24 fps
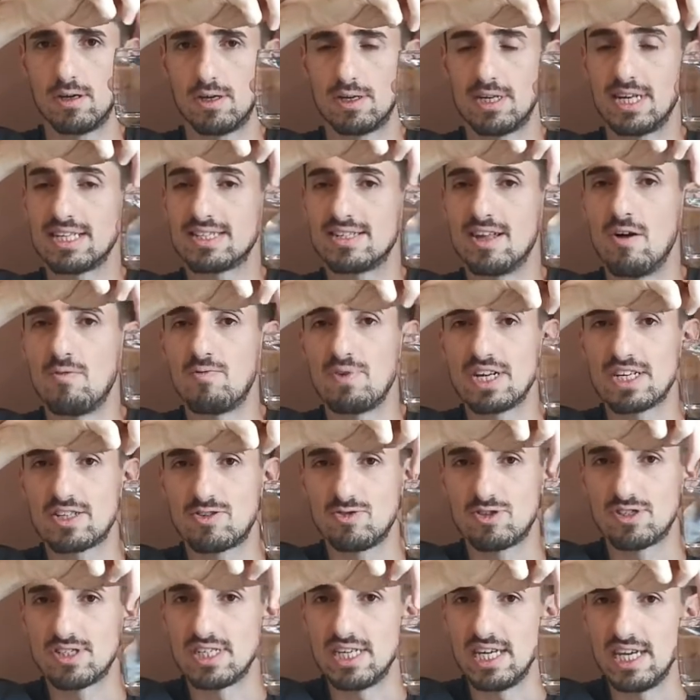there's nothing
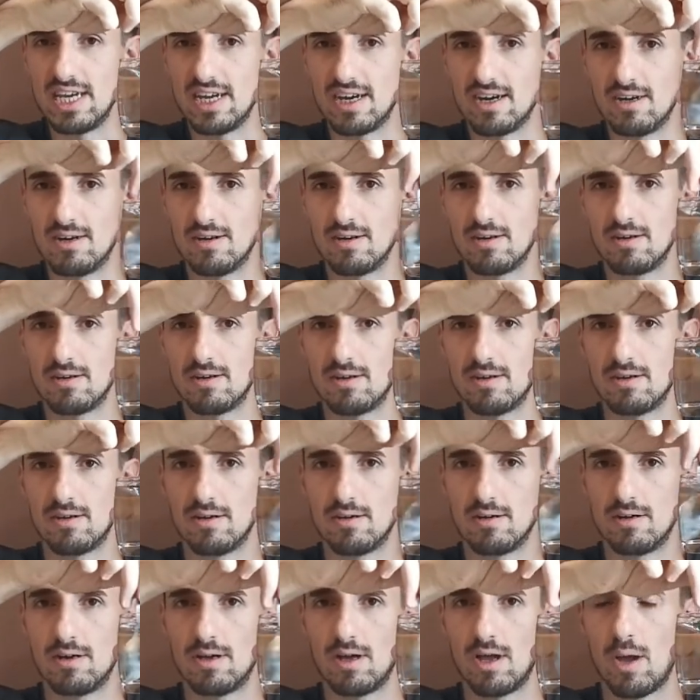to steal,
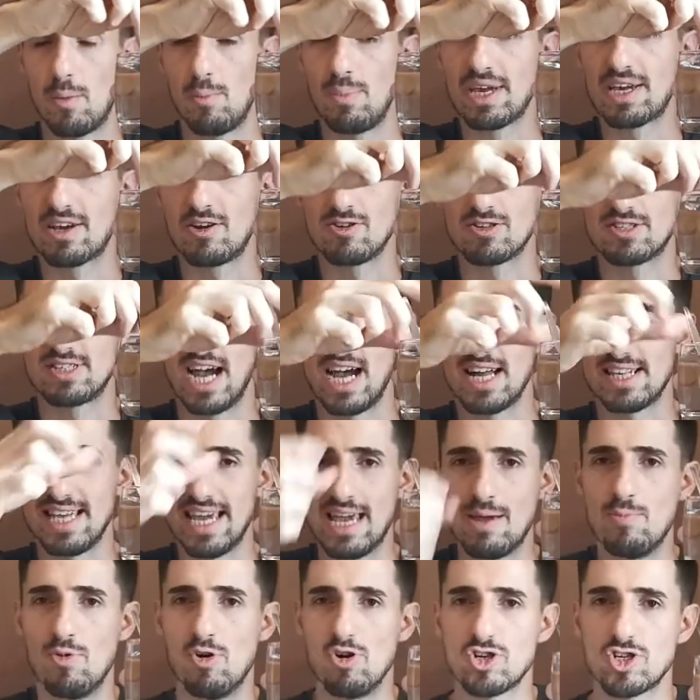because that
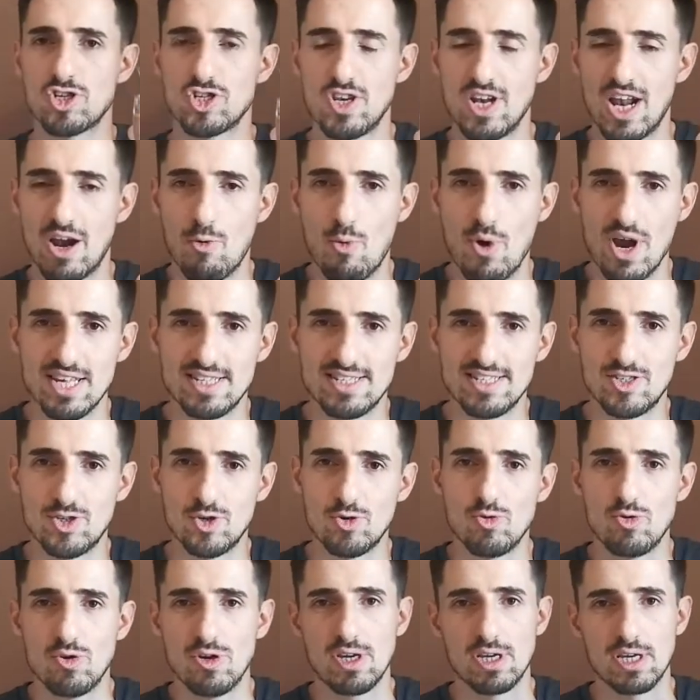emotional
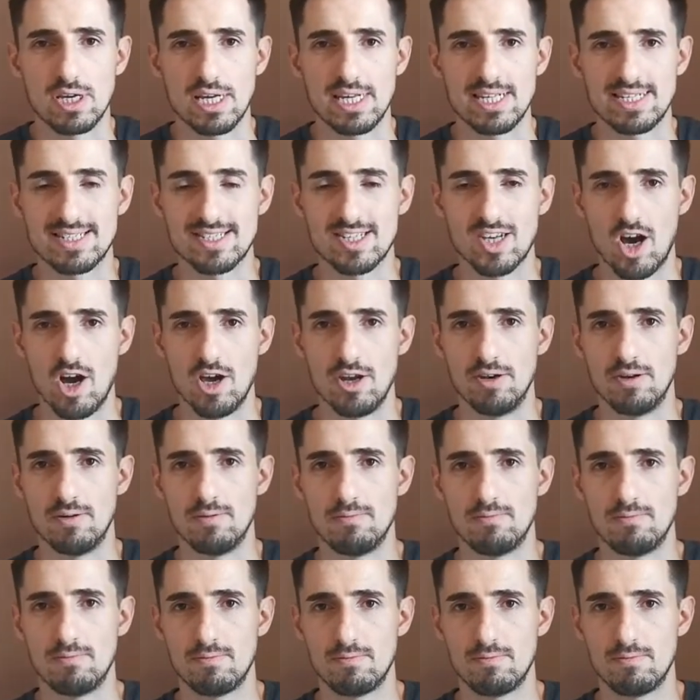residue is gone.